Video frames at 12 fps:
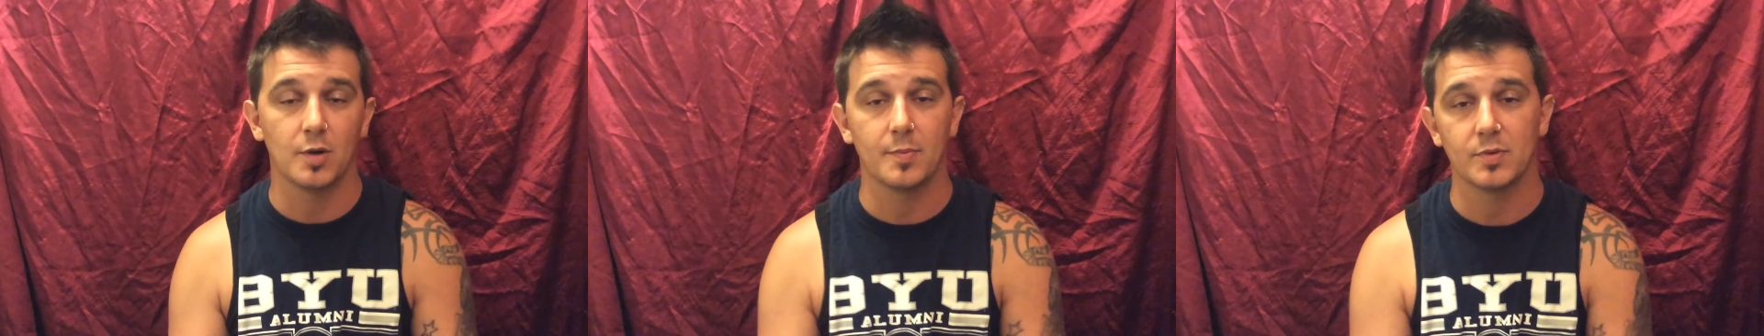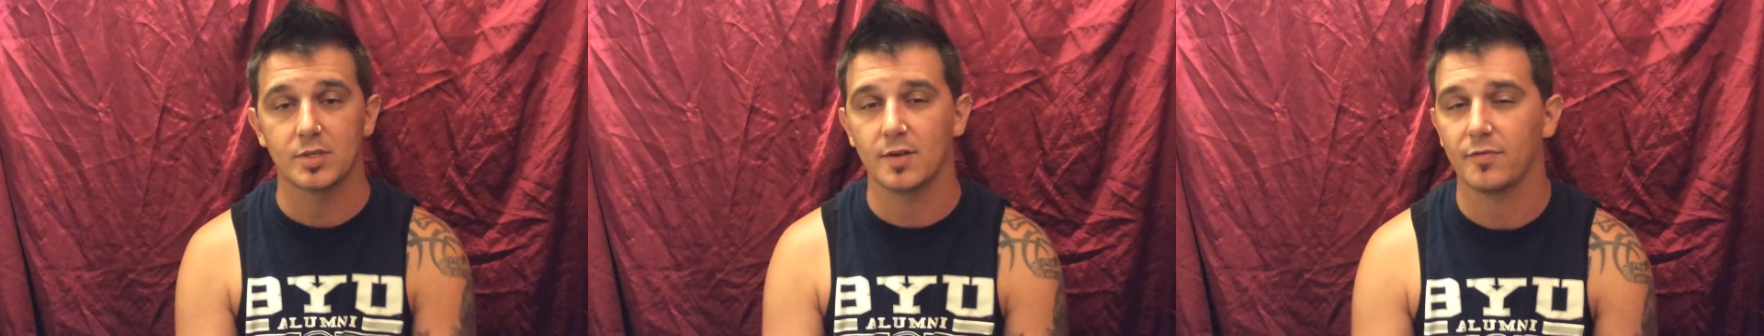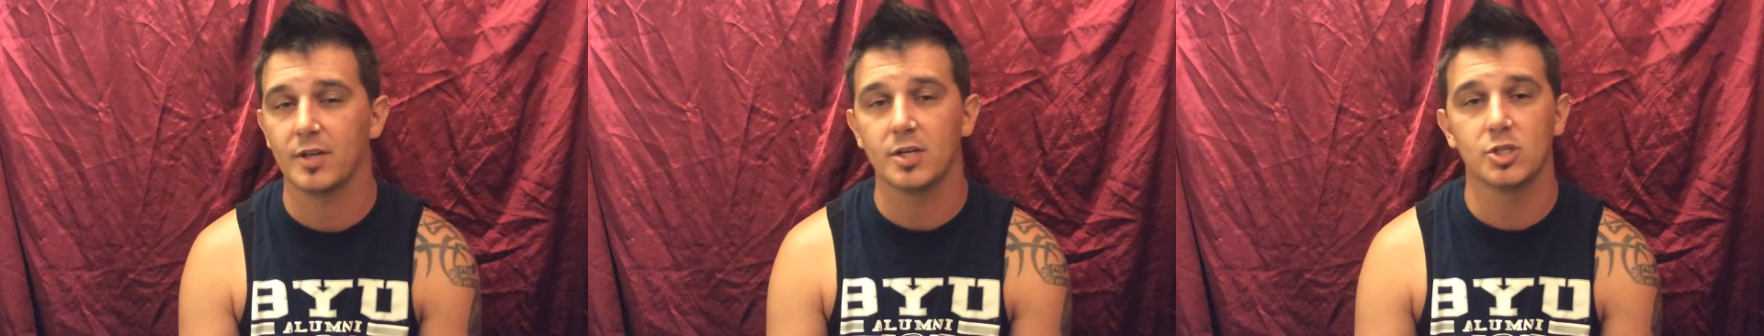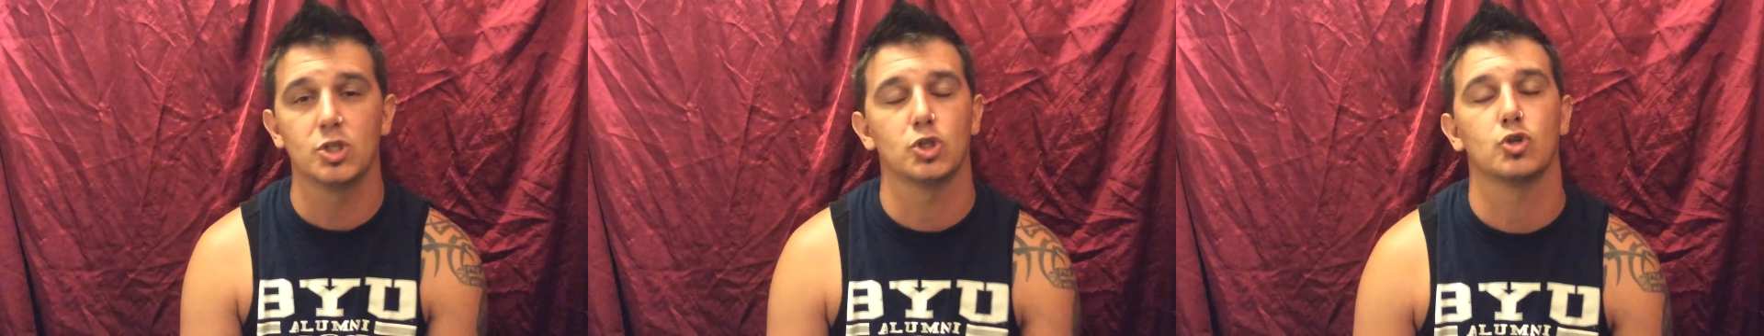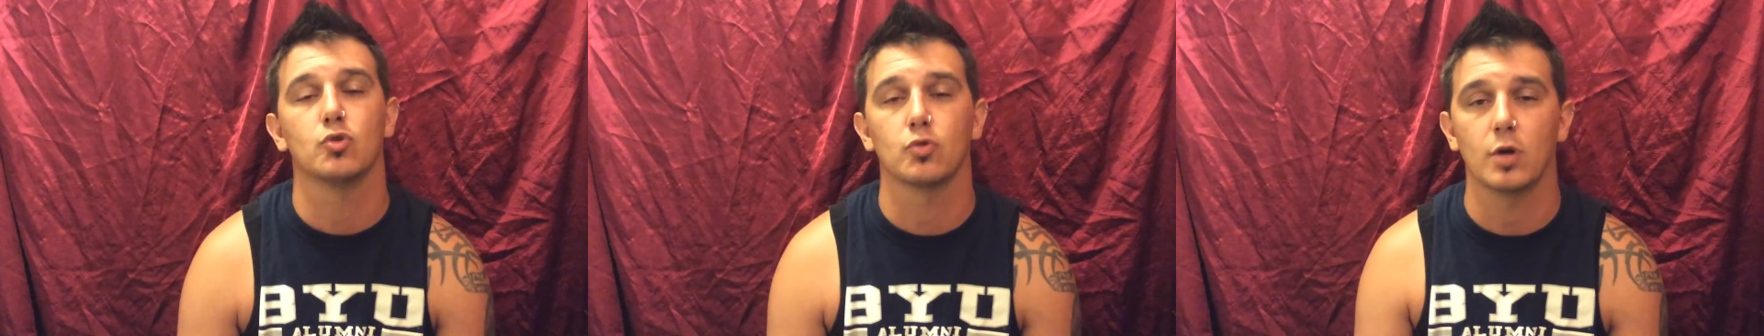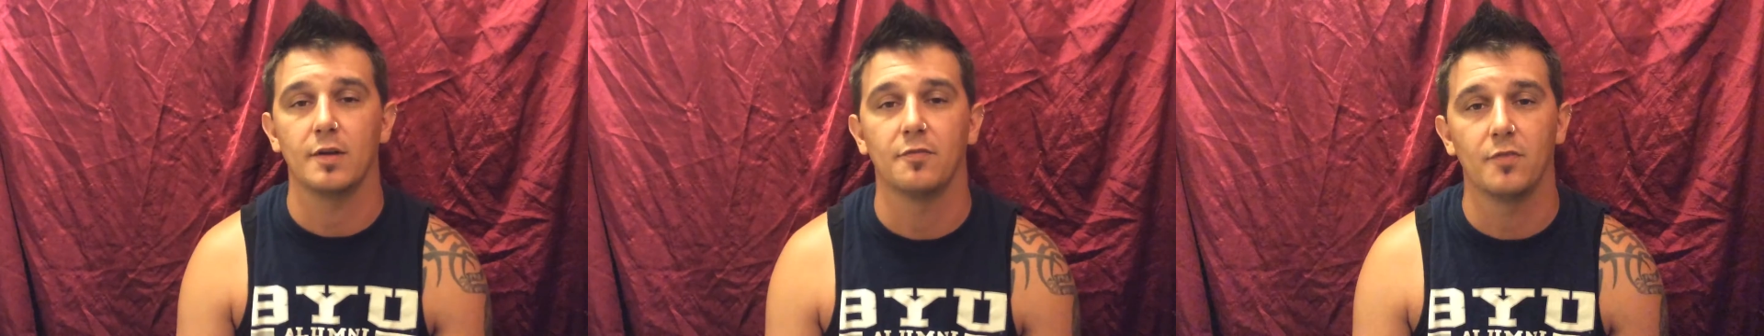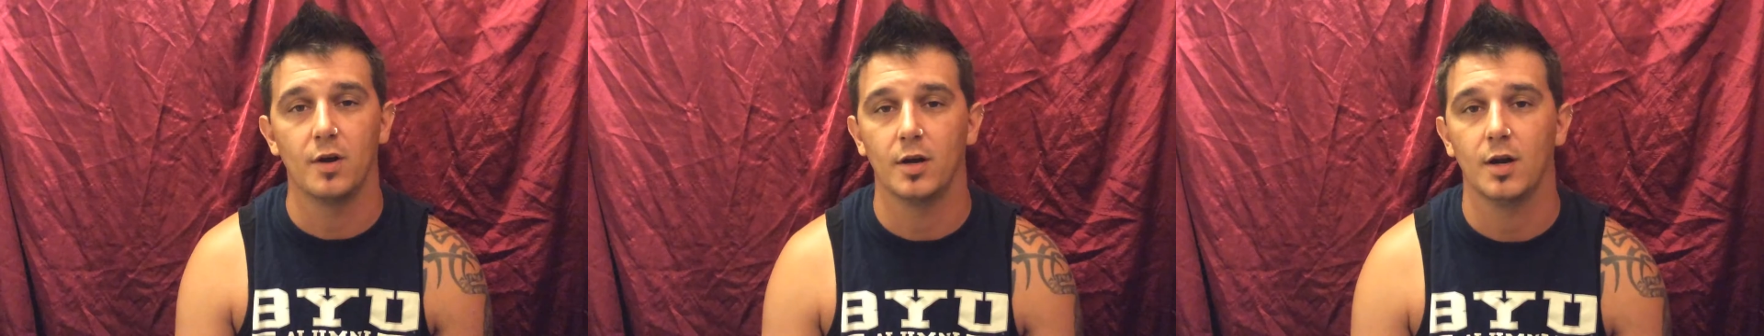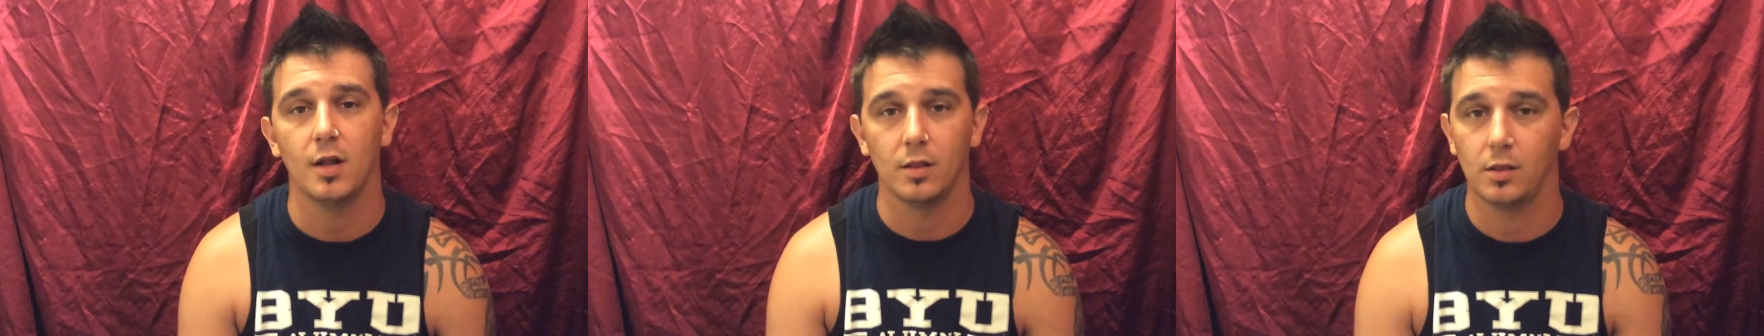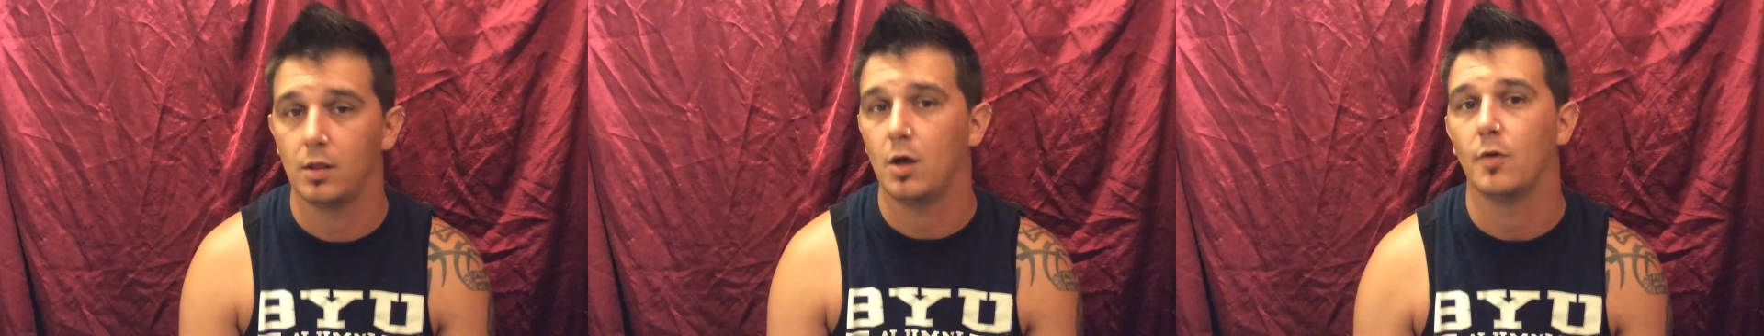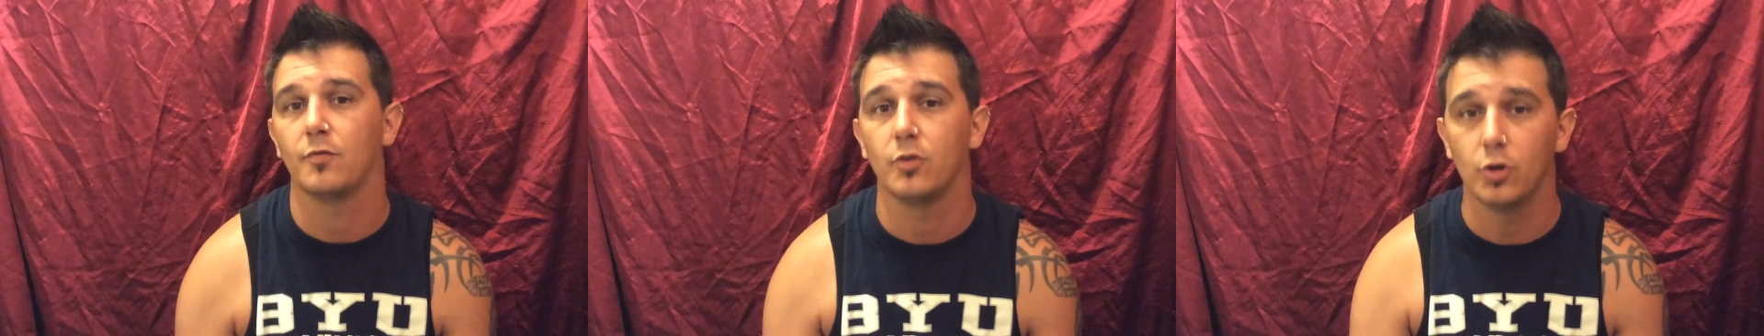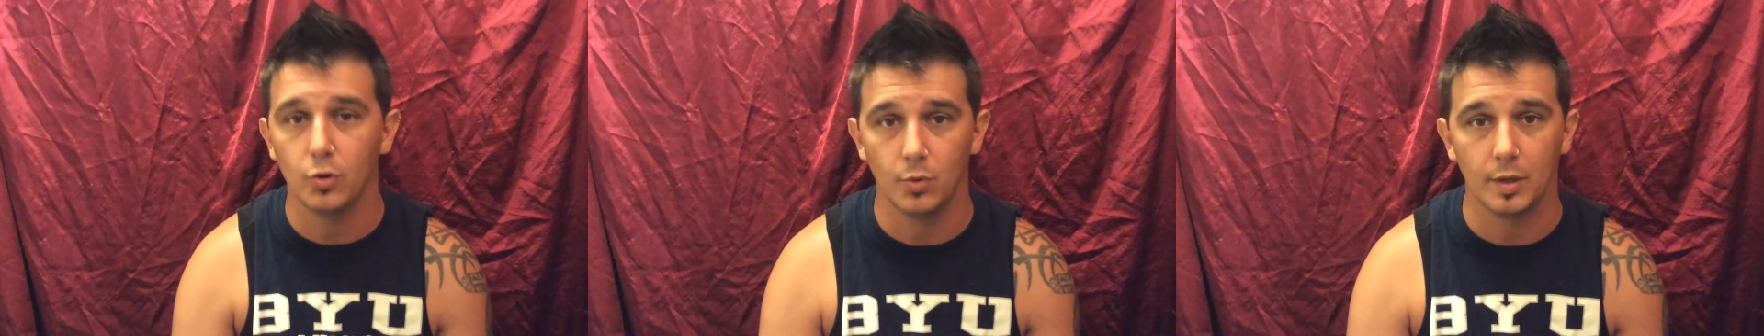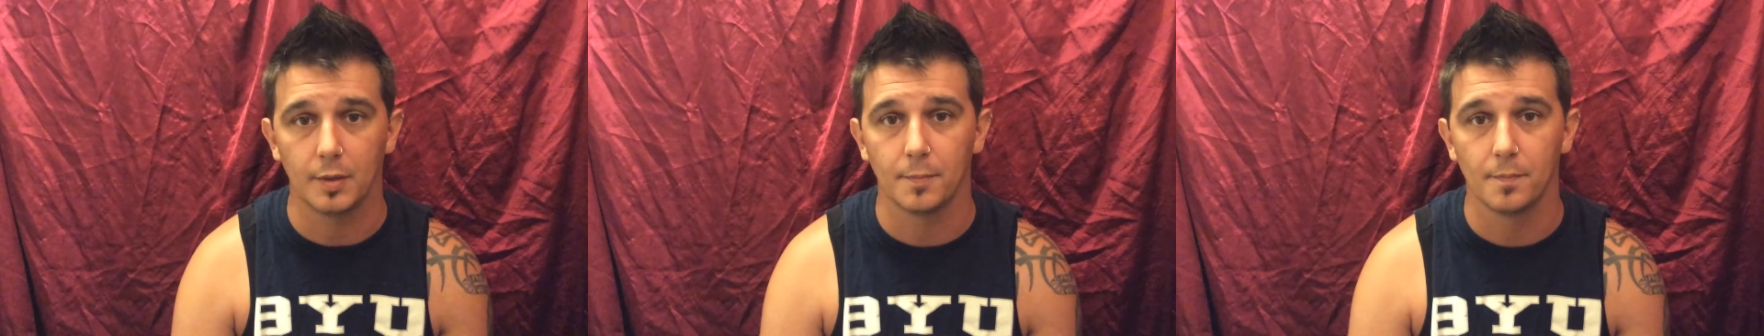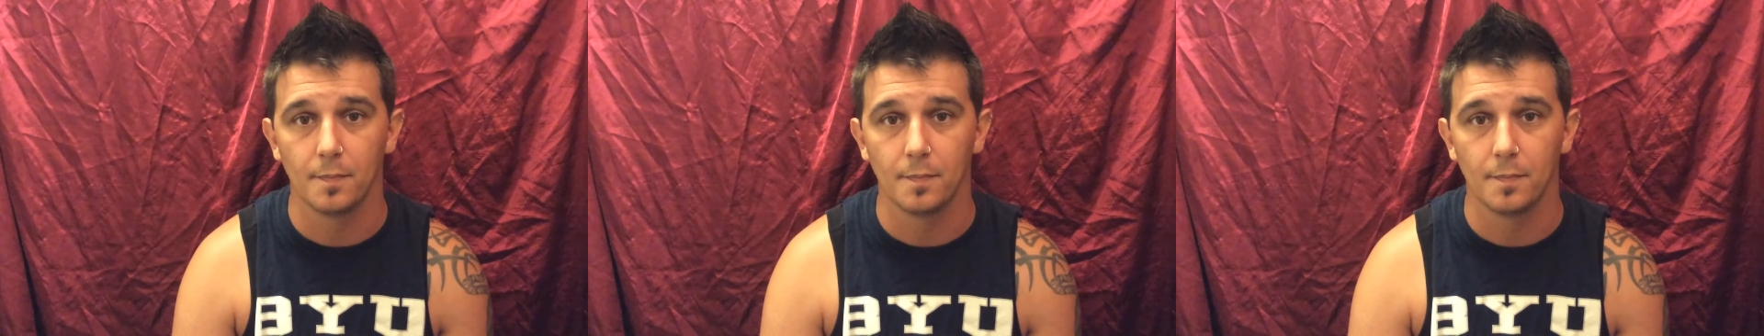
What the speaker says: weapon stuff that is just great fun and I love doing.